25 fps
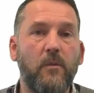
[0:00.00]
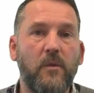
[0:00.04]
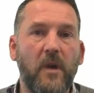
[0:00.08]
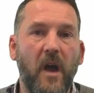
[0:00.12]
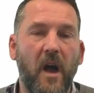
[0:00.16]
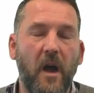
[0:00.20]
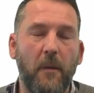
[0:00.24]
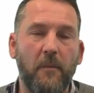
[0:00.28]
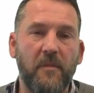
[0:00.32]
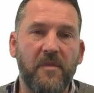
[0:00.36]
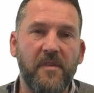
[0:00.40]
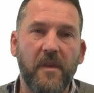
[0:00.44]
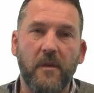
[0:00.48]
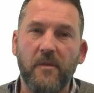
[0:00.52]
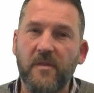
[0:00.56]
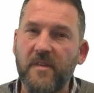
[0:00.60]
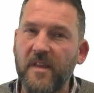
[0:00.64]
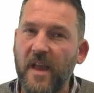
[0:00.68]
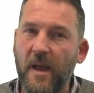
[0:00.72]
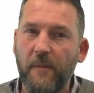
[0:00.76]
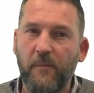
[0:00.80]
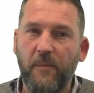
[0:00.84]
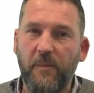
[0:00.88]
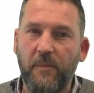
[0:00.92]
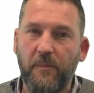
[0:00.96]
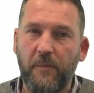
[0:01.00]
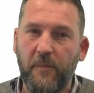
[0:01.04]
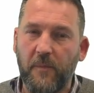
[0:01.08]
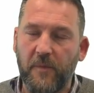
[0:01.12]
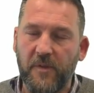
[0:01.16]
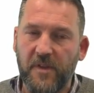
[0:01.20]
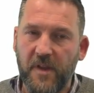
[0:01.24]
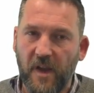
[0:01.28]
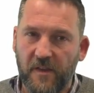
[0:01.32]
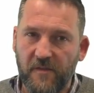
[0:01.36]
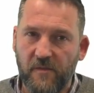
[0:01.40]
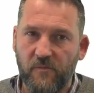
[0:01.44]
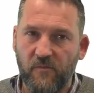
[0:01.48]
So SAP
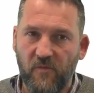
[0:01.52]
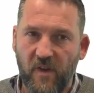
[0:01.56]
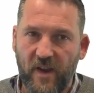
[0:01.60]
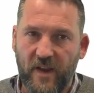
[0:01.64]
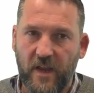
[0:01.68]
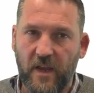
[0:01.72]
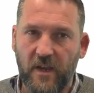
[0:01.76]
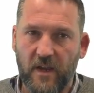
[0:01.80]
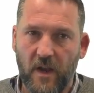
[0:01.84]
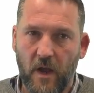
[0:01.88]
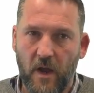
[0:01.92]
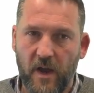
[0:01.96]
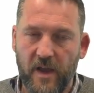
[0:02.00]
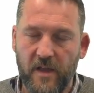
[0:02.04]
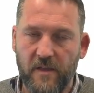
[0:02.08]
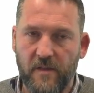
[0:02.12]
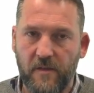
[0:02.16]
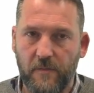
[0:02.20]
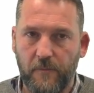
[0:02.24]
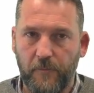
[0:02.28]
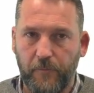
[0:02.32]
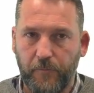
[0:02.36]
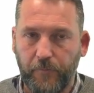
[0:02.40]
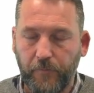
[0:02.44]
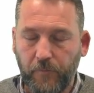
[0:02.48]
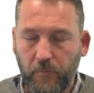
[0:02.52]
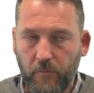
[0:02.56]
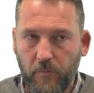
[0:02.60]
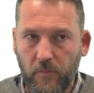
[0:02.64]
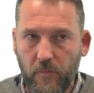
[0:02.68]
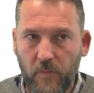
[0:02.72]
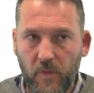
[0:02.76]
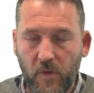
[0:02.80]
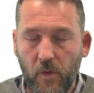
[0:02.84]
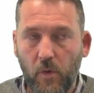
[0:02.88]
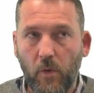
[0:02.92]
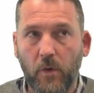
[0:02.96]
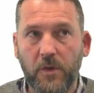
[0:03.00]
doesn't recognize
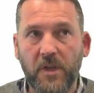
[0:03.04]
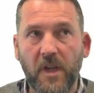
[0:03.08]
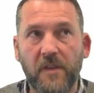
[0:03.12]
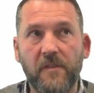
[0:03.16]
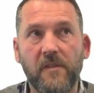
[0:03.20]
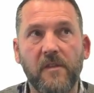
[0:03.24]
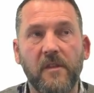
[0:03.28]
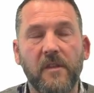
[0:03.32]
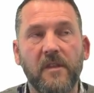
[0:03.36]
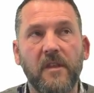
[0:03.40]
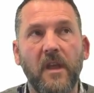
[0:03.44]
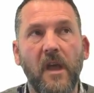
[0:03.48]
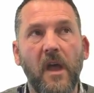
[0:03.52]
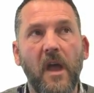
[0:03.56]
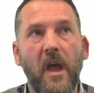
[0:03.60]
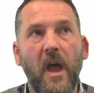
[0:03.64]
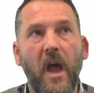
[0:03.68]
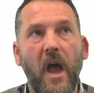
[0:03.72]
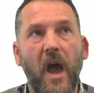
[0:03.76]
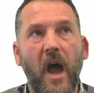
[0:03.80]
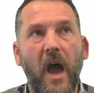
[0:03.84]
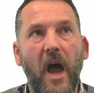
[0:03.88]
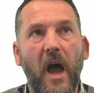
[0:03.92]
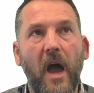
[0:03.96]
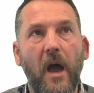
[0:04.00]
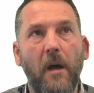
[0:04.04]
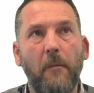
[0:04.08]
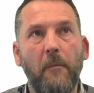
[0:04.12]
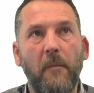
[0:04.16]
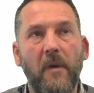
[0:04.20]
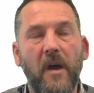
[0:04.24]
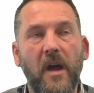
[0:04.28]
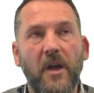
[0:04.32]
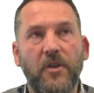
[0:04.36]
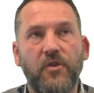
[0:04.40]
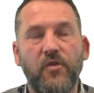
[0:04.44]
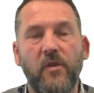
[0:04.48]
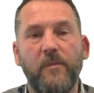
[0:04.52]
or doesn't
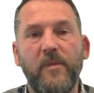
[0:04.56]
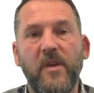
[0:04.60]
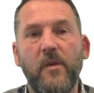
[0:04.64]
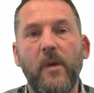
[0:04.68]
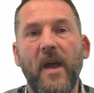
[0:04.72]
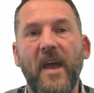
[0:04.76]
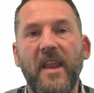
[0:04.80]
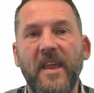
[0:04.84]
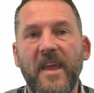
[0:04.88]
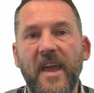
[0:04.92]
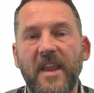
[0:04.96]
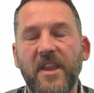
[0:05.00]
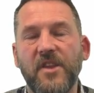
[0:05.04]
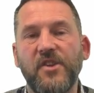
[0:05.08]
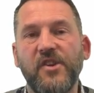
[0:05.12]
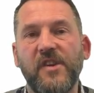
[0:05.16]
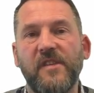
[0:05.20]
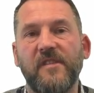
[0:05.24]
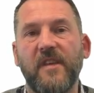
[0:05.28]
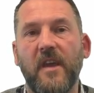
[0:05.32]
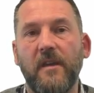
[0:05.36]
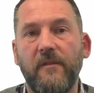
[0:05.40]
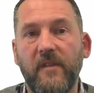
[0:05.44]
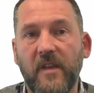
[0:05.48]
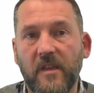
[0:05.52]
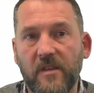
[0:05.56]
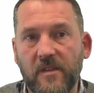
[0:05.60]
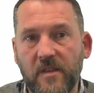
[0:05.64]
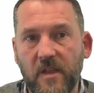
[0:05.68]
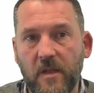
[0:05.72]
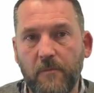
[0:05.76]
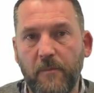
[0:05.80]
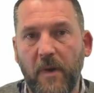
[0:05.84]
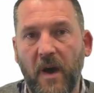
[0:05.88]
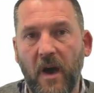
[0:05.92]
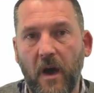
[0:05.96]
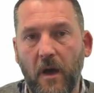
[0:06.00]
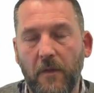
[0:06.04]
attribute any energy savings to the
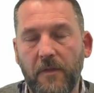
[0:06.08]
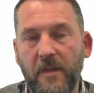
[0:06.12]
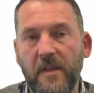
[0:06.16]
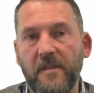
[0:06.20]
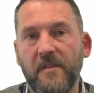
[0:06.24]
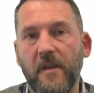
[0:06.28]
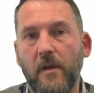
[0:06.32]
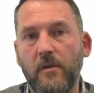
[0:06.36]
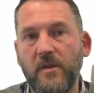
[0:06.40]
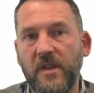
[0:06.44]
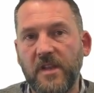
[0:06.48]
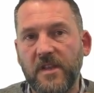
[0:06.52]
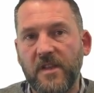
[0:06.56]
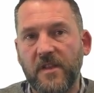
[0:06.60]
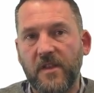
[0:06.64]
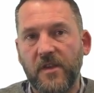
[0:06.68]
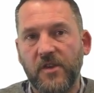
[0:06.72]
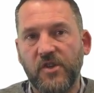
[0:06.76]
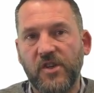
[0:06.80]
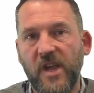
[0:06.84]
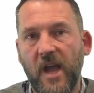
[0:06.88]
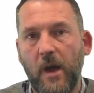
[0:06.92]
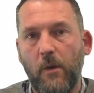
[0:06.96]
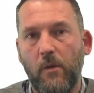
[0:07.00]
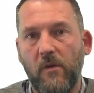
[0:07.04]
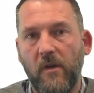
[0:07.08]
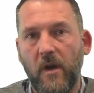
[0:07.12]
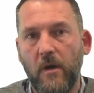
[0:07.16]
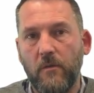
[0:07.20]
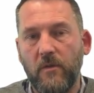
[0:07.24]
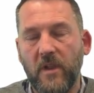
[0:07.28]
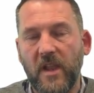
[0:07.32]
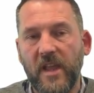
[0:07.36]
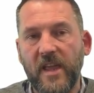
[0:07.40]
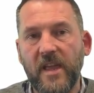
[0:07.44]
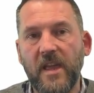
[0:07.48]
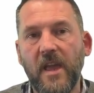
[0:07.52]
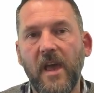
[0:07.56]
bath. It's only to the shower
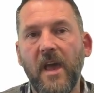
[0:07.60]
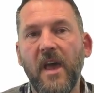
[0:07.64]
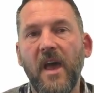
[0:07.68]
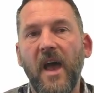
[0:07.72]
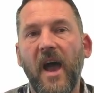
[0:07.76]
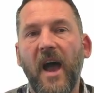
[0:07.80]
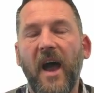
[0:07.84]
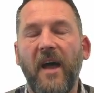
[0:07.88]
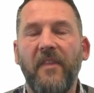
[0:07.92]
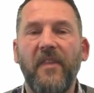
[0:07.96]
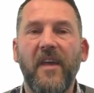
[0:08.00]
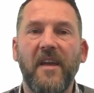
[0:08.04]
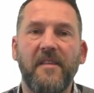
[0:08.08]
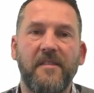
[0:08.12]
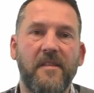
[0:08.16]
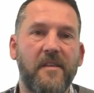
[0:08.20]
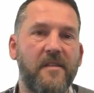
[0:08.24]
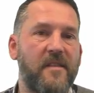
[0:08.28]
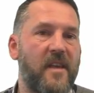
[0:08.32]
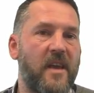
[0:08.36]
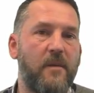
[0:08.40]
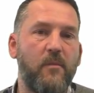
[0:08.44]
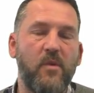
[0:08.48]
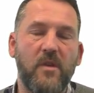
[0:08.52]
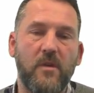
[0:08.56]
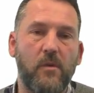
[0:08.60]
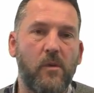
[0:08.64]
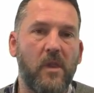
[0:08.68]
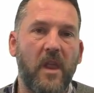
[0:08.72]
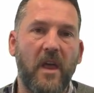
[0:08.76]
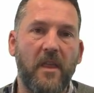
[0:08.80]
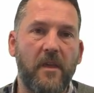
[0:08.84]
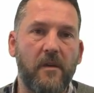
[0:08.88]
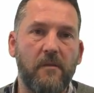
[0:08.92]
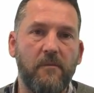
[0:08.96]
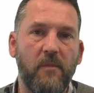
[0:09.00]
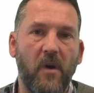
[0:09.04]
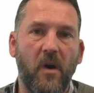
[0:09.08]
only, and that's the same with all
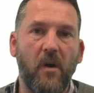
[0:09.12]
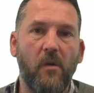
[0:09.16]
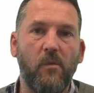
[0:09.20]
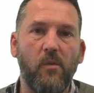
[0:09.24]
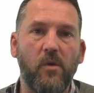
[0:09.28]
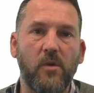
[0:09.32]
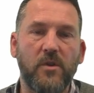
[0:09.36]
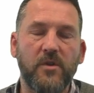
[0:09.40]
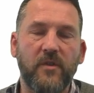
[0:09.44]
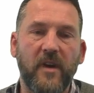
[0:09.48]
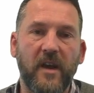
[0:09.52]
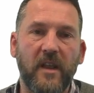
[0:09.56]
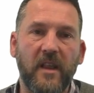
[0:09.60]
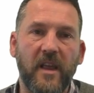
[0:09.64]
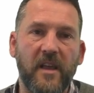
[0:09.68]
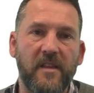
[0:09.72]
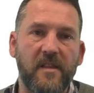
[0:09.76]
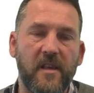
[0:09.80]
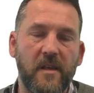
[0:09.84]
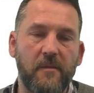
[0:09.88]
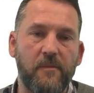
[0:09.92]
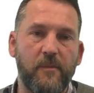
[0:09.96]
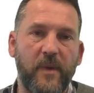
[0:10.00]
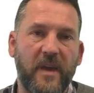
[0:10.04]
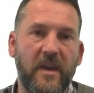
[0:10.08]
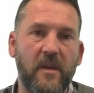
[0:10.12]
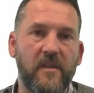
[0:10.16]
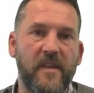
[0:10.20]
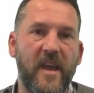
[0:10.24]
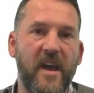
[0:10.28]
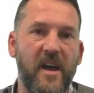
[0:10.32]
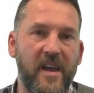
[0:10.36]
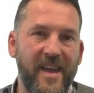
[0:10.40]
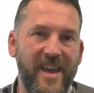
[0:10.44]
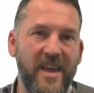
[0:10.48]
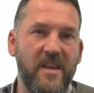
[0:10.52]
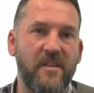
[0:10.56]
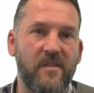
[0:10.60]
other hot water outlets. It's because our
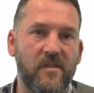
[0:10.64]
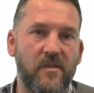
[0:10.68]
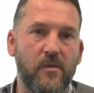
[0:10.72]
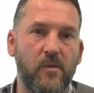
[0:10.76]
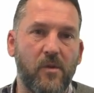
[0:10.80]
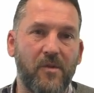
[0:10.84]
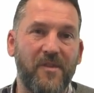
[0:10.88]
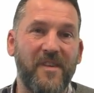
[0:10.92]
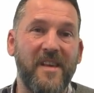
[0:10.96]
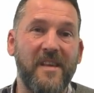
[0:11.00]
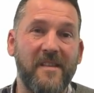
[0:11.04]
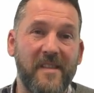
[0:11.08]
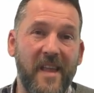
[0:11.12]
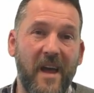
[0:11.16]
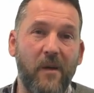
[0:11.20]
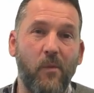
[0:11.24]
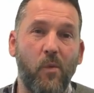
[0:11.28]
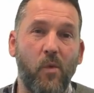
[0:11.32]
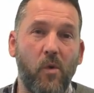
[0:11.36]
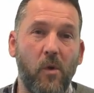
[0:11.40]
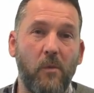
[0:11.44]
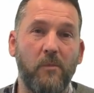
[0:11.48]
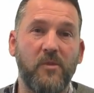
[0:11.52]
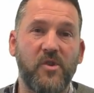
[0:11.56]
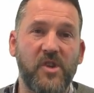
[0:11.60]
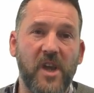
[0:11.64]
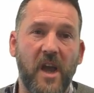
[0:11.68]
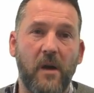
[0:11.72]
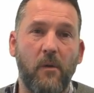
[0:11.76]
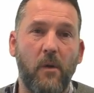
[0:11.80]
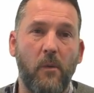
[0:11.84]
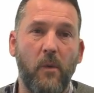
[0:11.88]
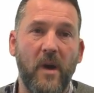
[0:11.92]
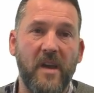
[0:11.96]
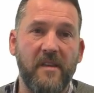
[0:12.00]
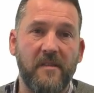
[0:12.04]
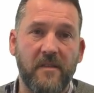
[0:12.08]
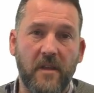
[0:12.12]
heat source is that warm shower
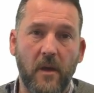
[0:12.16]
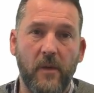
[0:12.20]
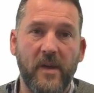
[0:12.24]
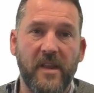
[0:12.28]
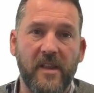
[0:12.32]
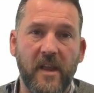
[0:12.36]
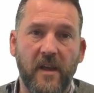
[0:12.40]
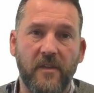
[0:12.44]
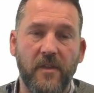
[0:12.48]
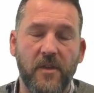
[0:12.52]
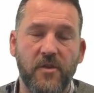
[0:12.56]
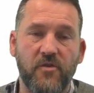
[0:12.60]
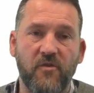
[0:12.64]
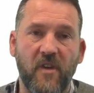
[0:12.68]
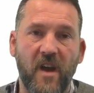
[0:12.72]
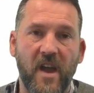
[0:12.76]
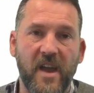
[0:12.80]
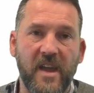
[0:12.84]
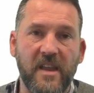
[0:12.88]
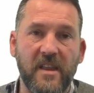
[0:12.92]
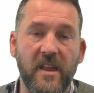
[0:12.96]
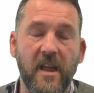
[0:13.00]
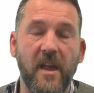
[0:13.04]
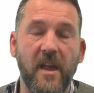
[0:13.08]
waste going down the drain.